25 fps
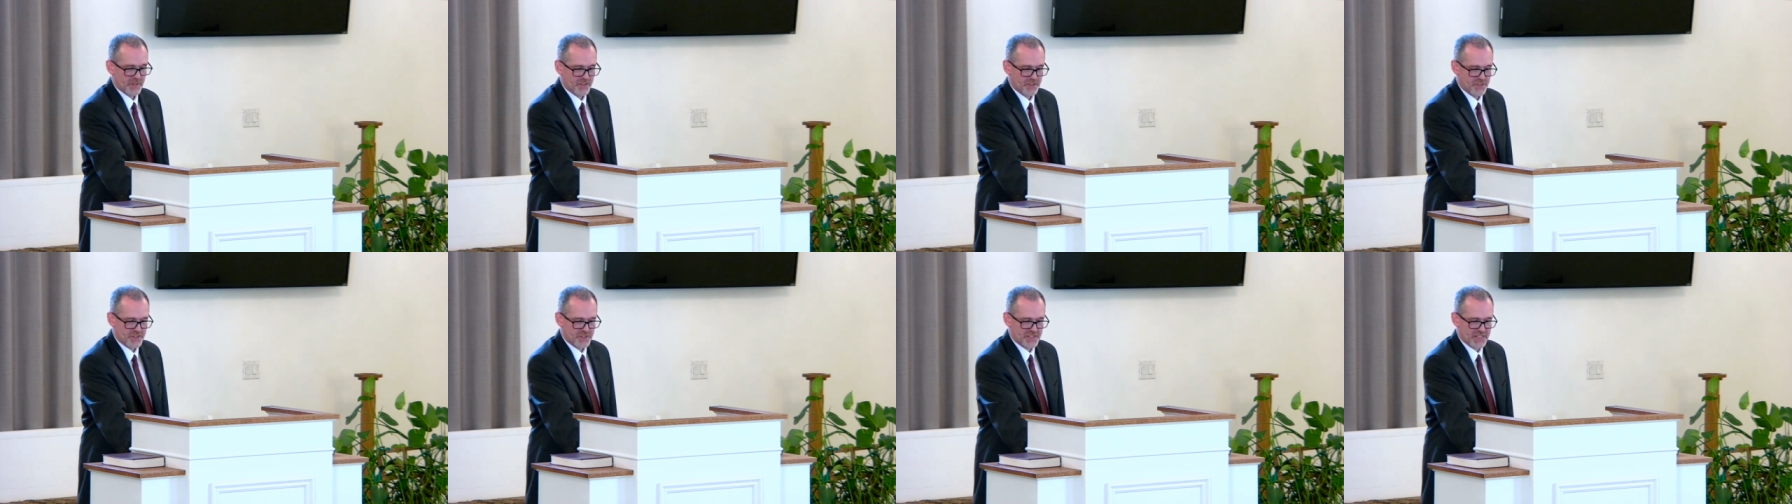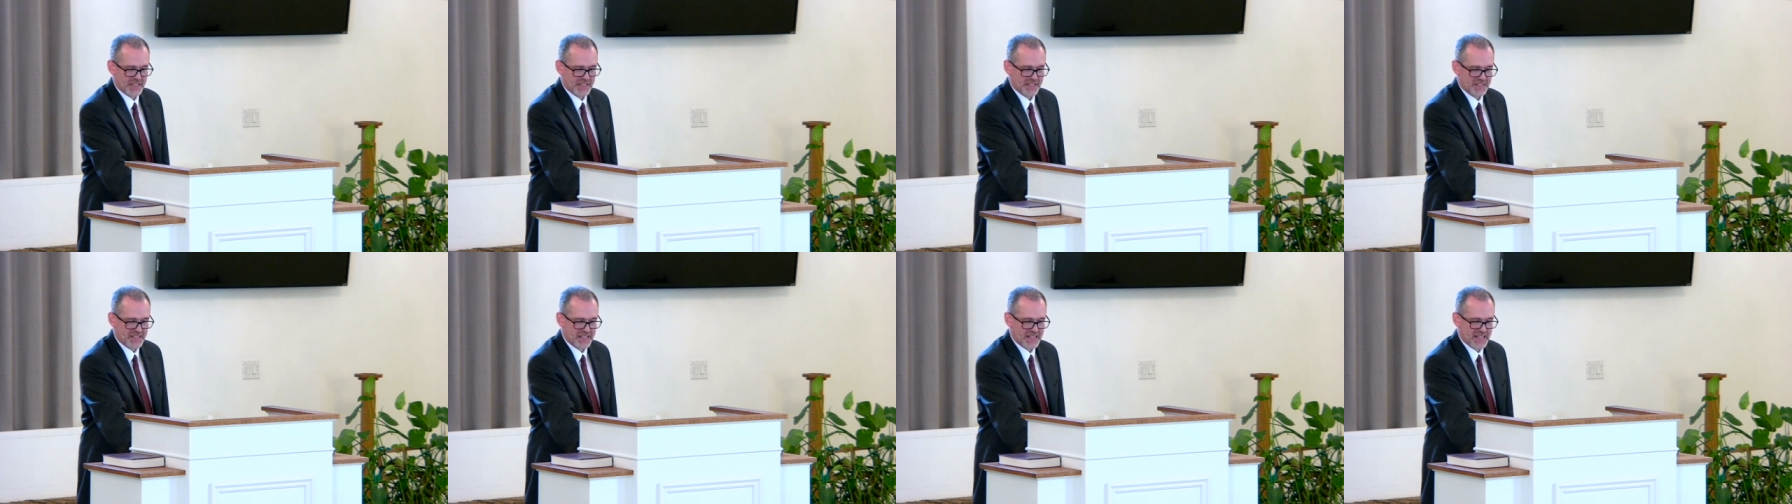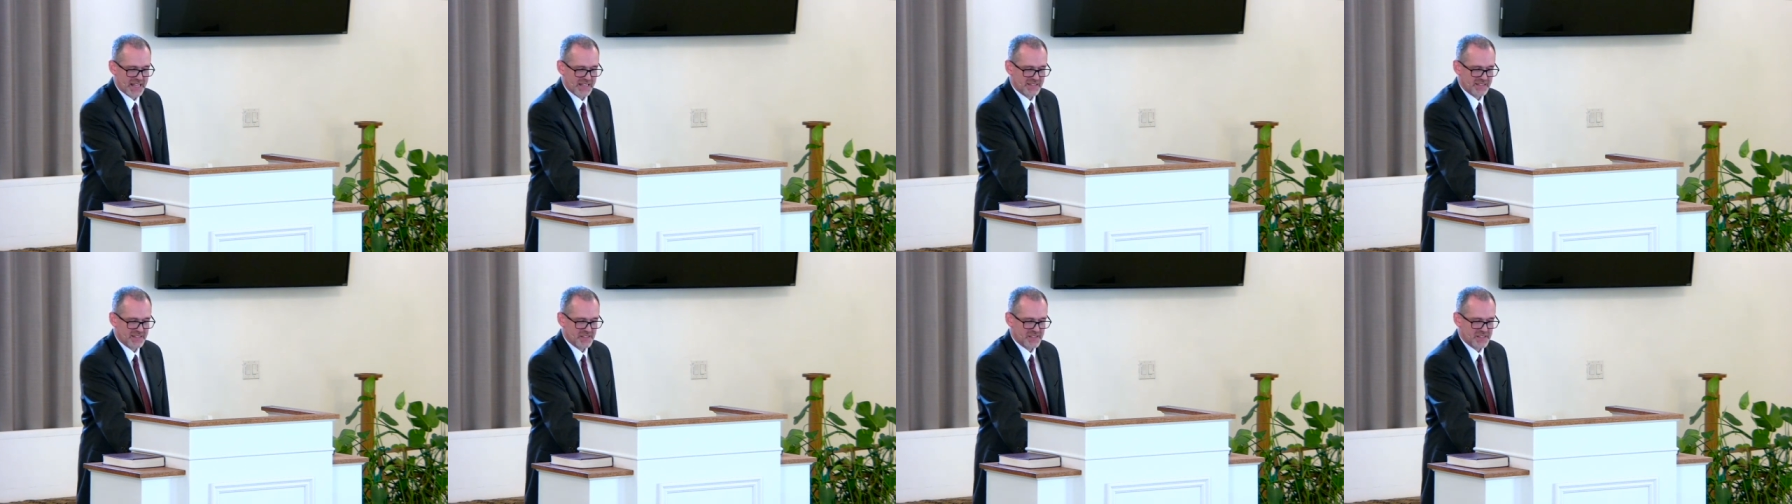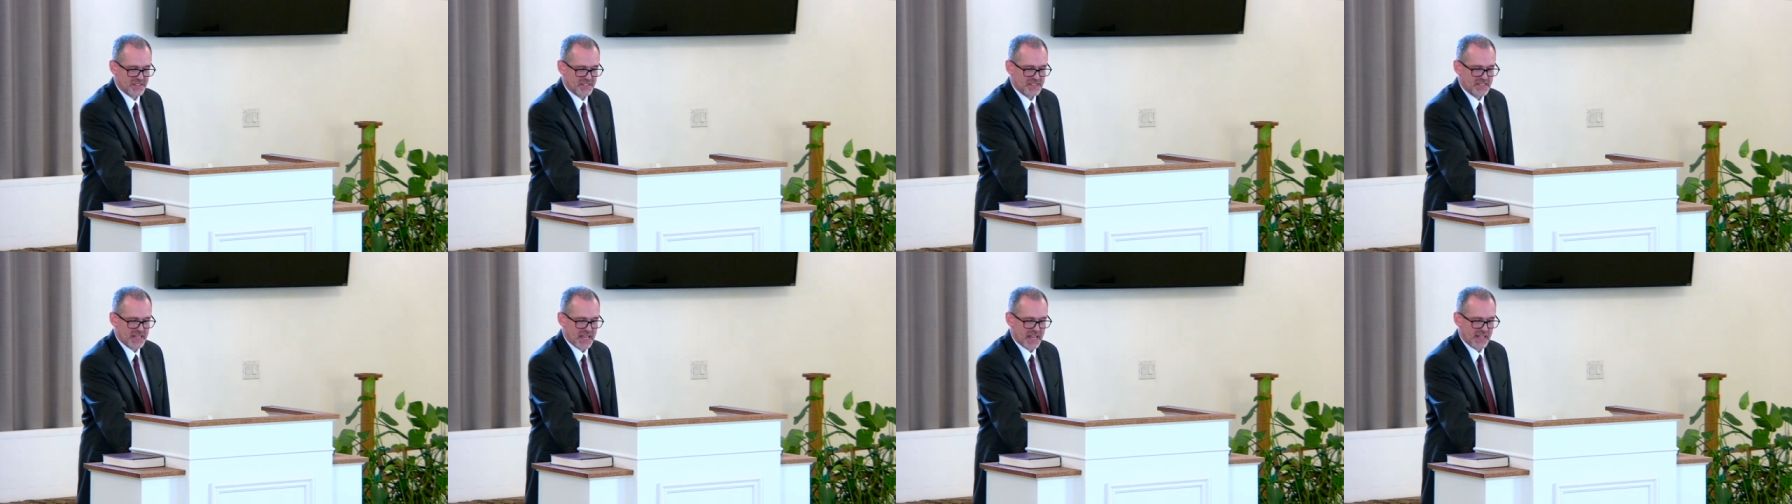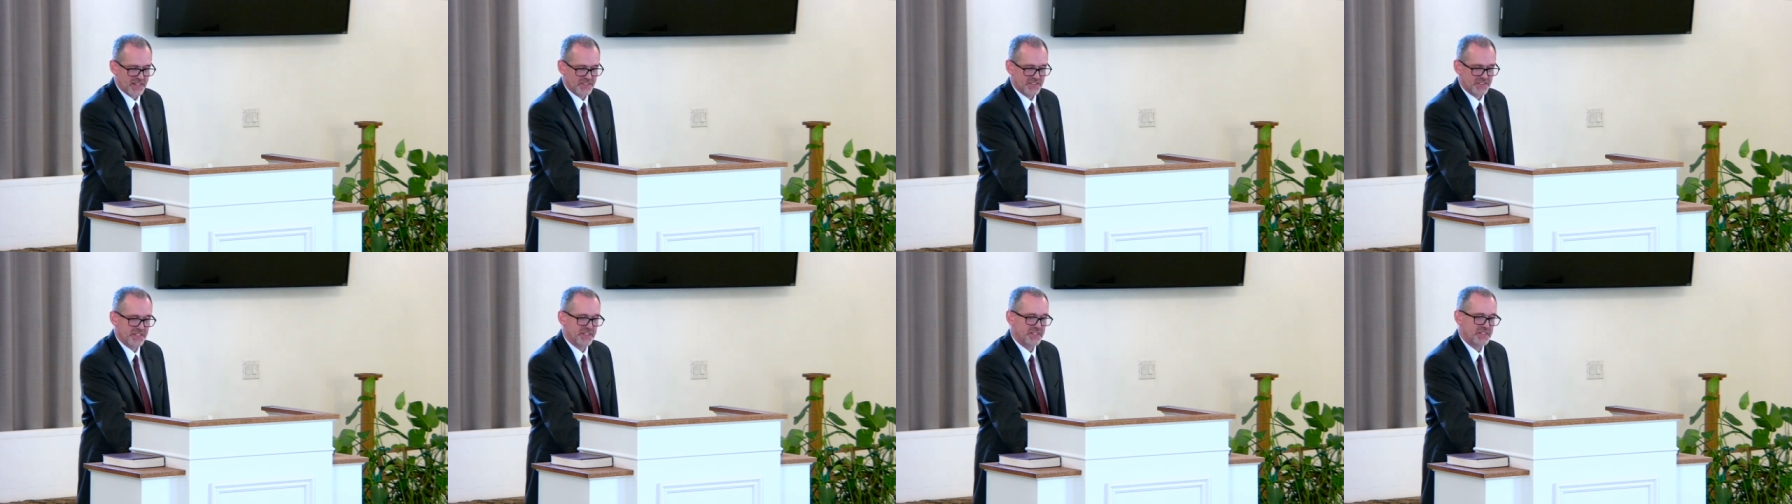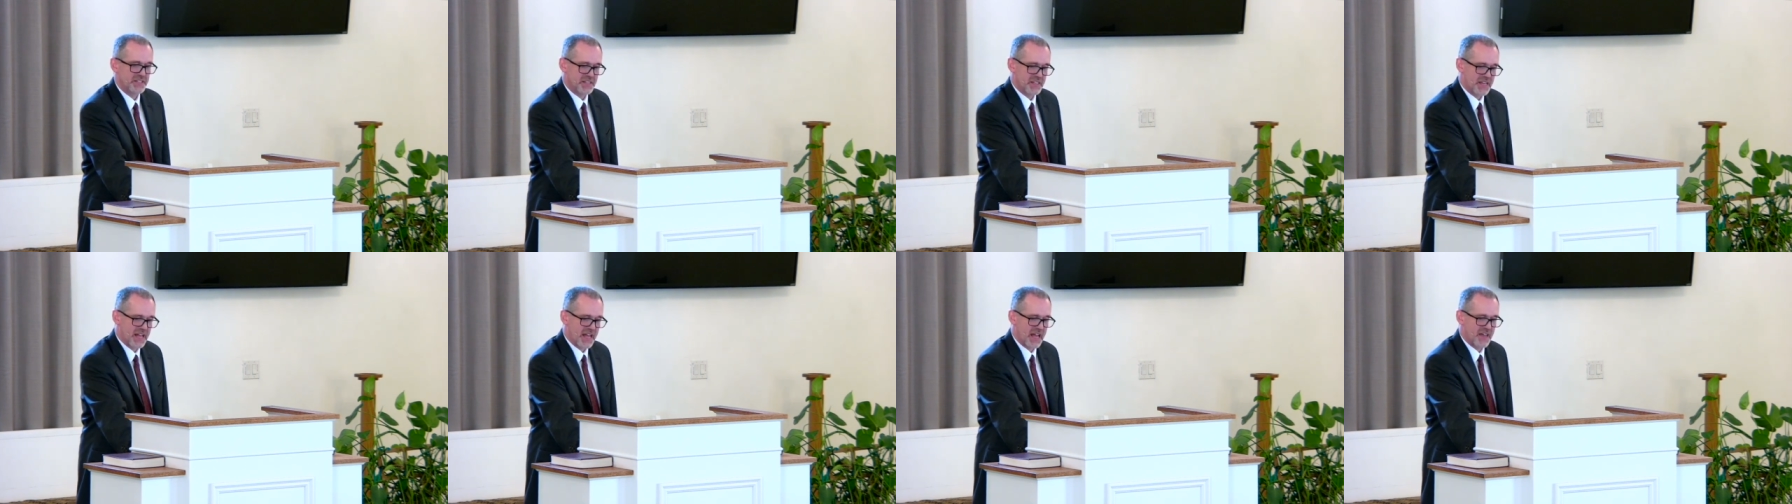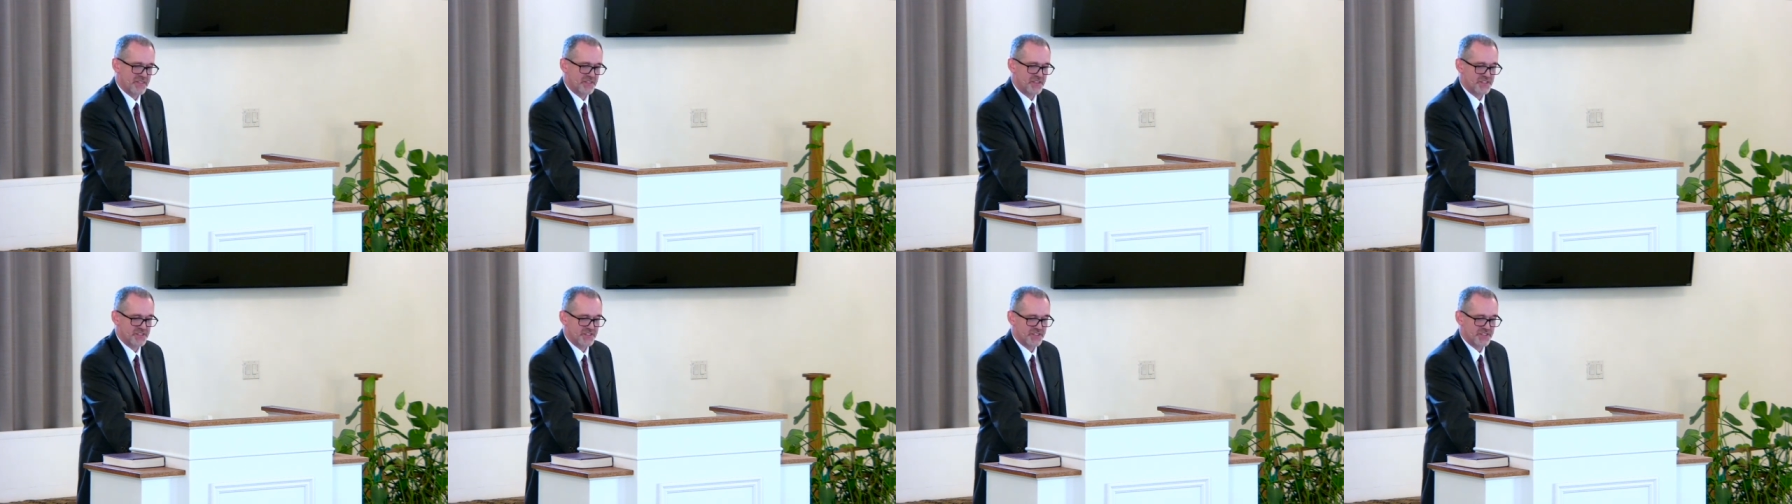You see, at the end of the day, to deny the